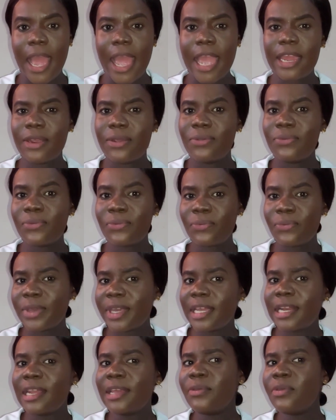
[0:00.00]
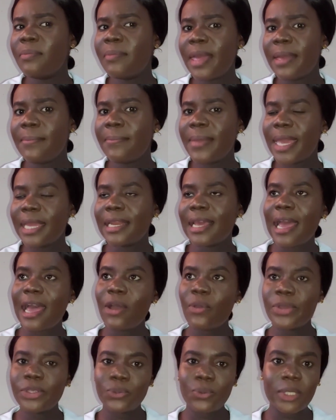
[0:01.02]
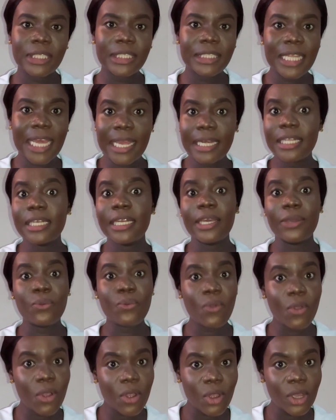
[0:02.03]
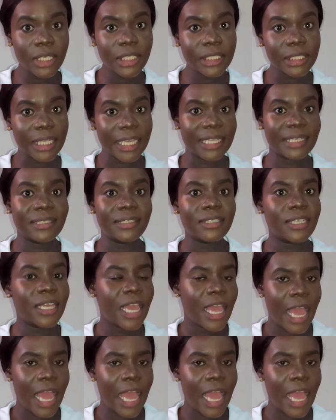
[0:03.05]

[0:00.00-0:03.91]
I quickly remembered how it was done in the ward, and